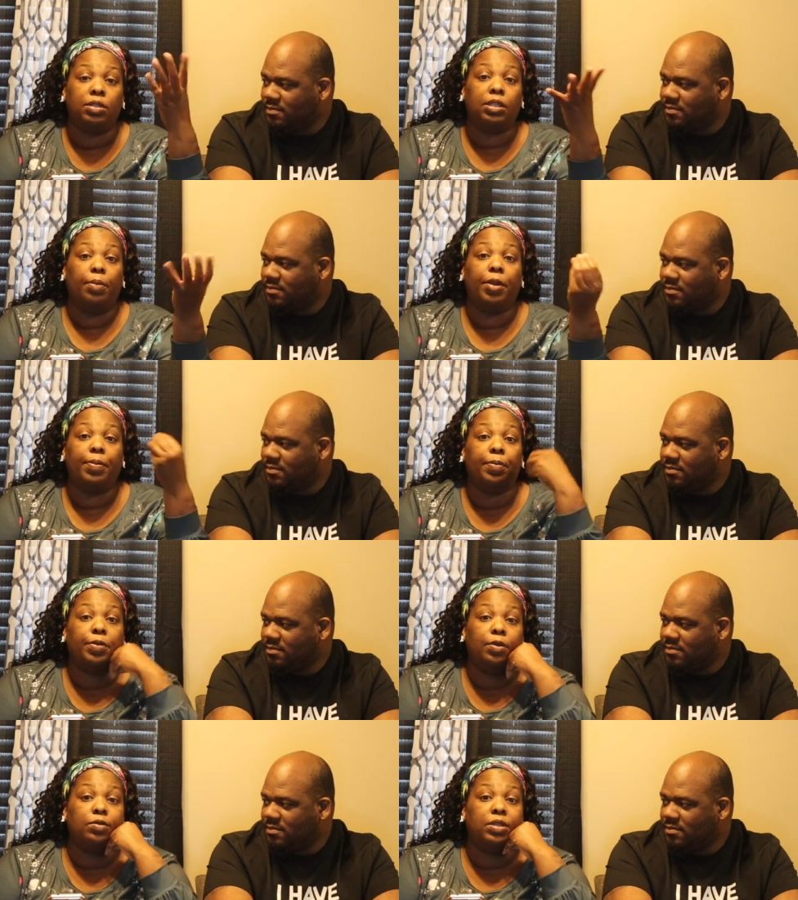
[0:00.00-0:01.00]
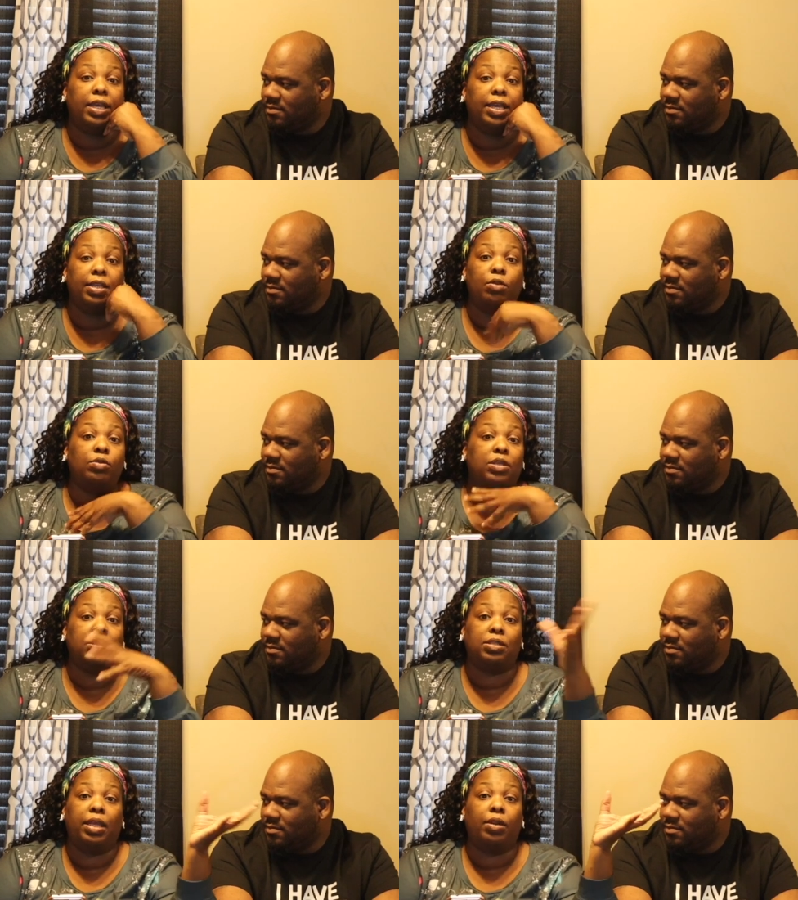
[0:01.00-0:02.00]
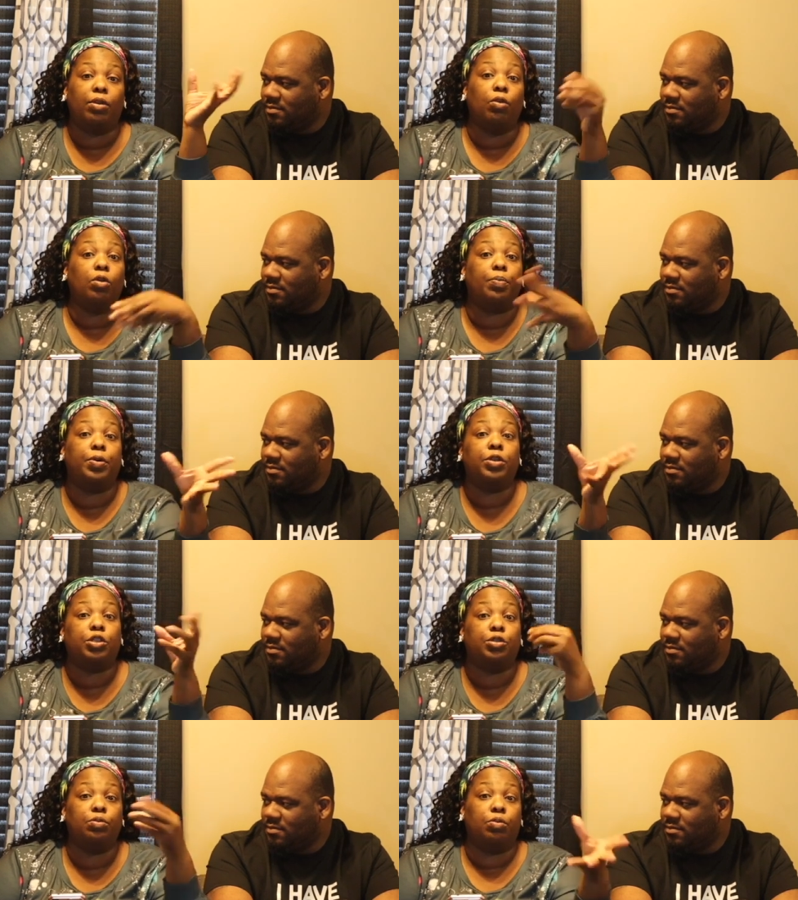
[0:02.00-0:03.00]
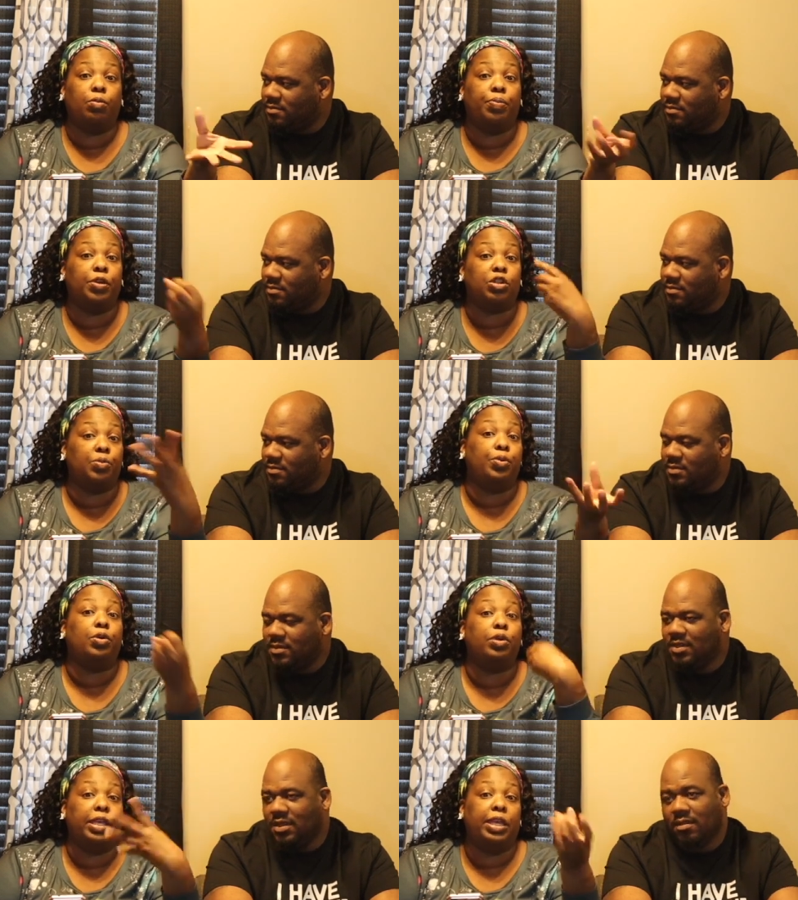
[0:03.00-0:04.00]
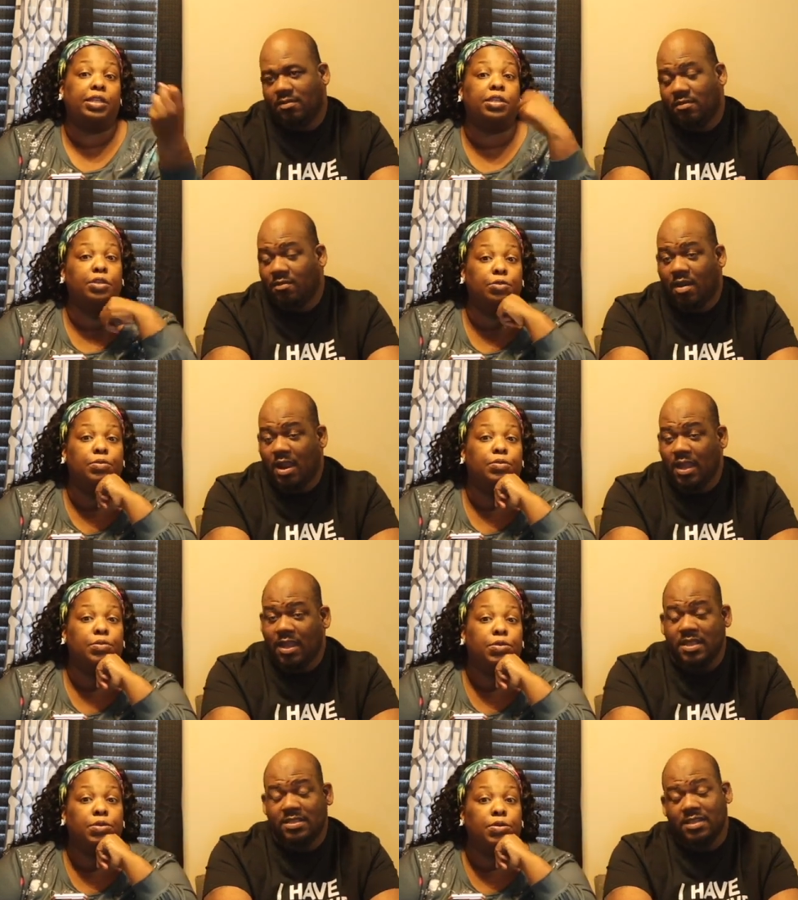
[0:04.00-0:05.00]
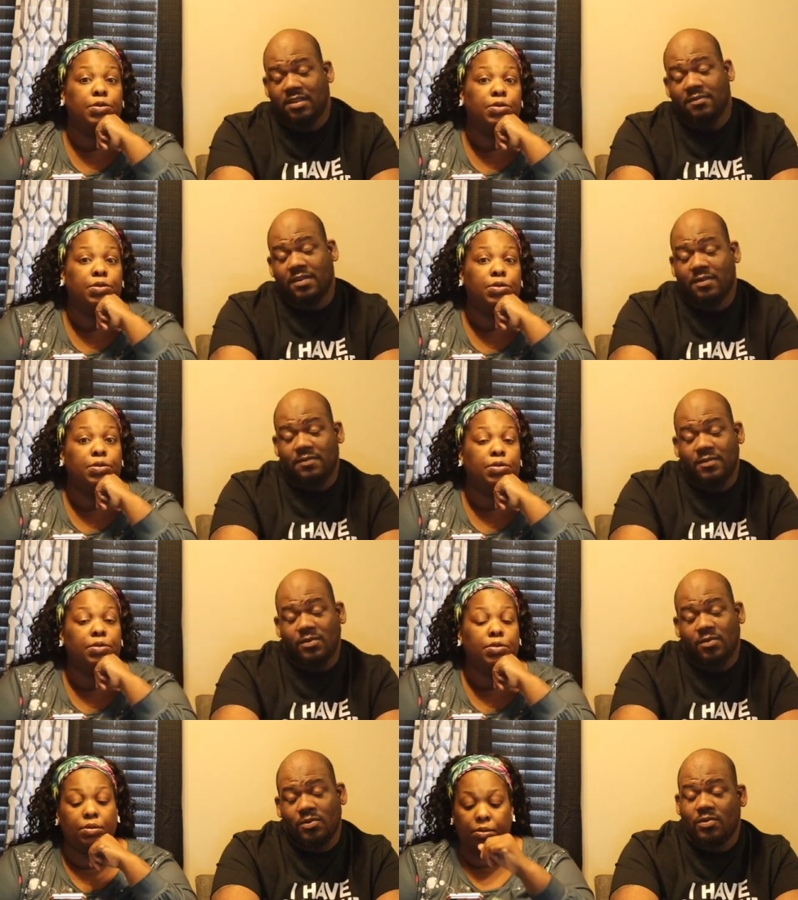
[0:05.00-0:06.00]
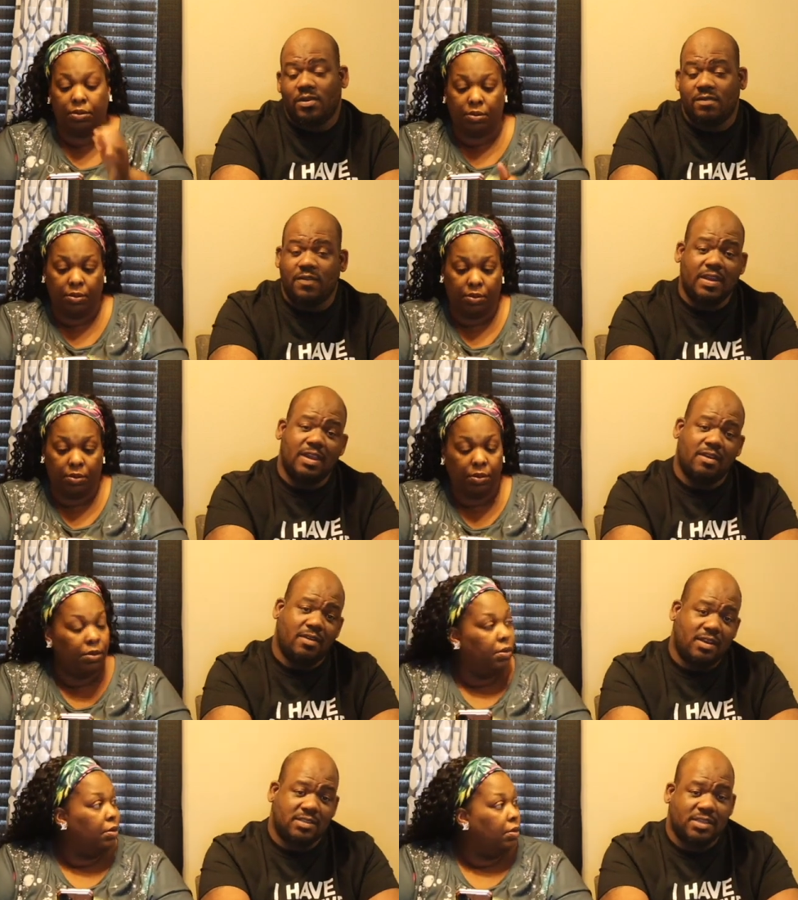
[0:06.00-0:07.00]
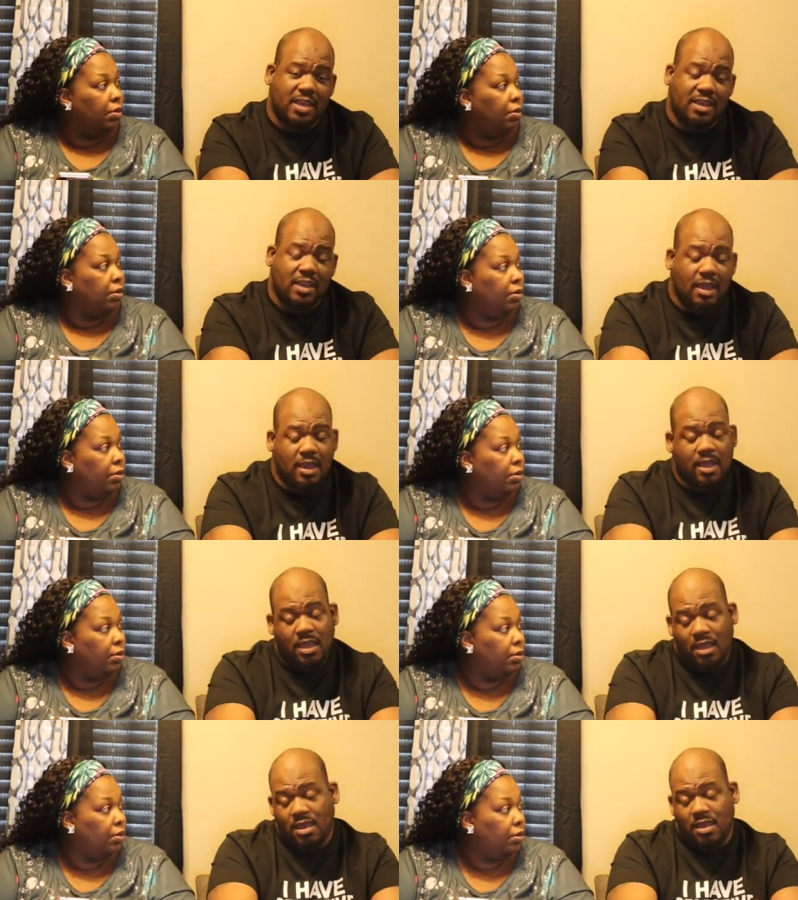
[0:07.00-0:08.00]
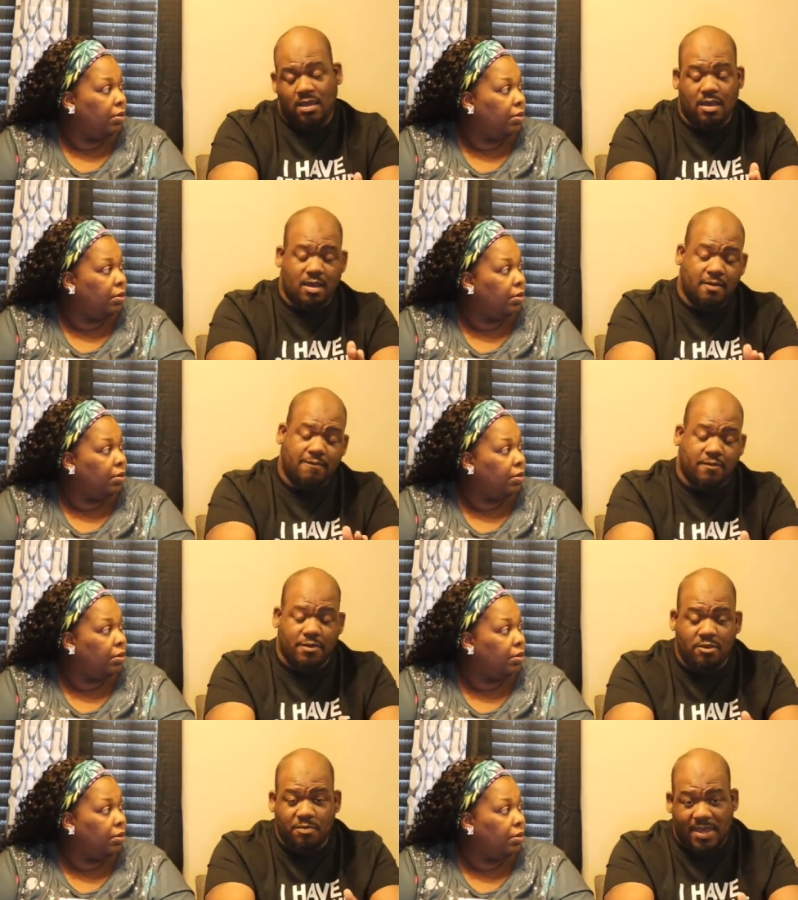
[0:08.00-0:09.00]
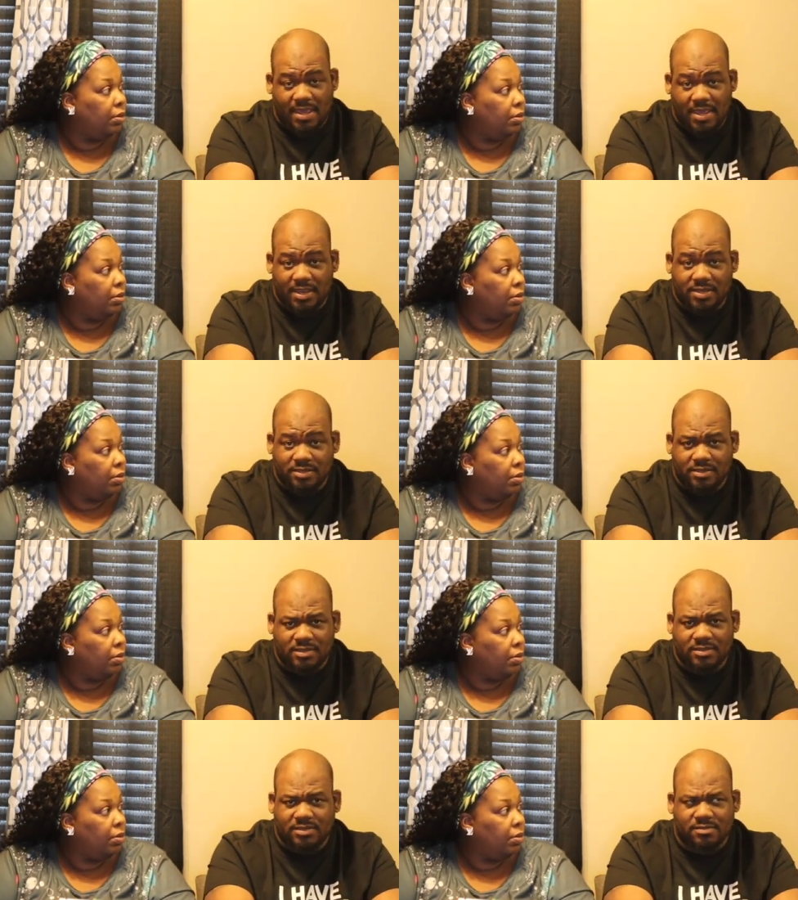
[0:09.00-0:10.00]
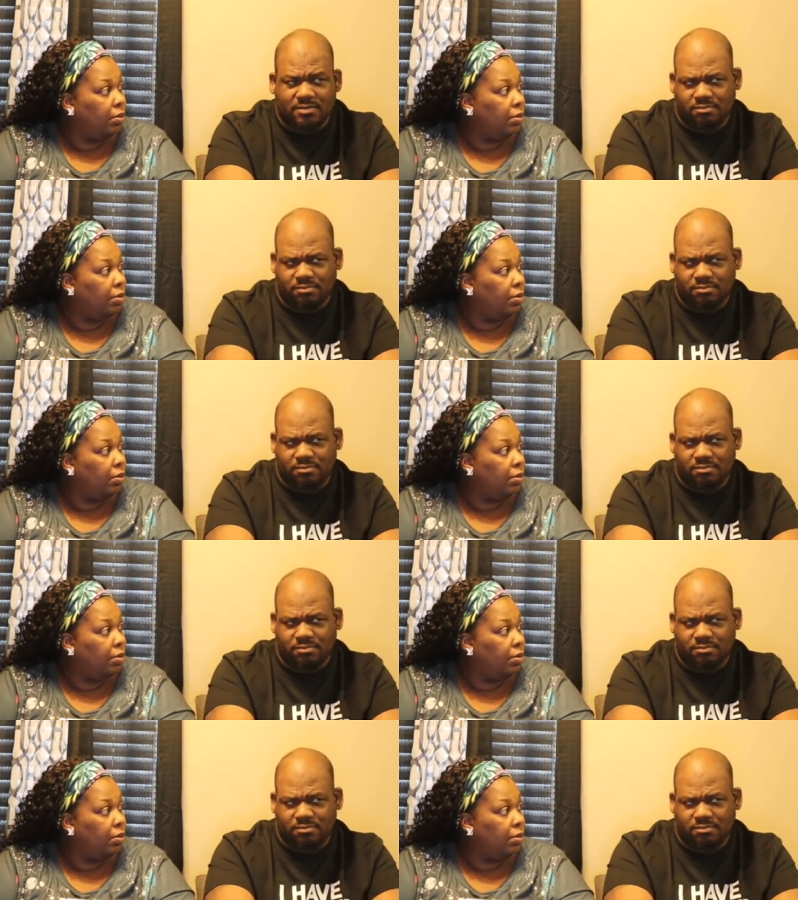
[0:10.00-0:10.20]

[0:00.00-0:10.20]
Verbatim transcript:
Speaker 1: so many people use that. You just they don't know who to push you, push or pull into you. Right,
Speaker 2: because if if you doing a video and it's a uh, for you page, it's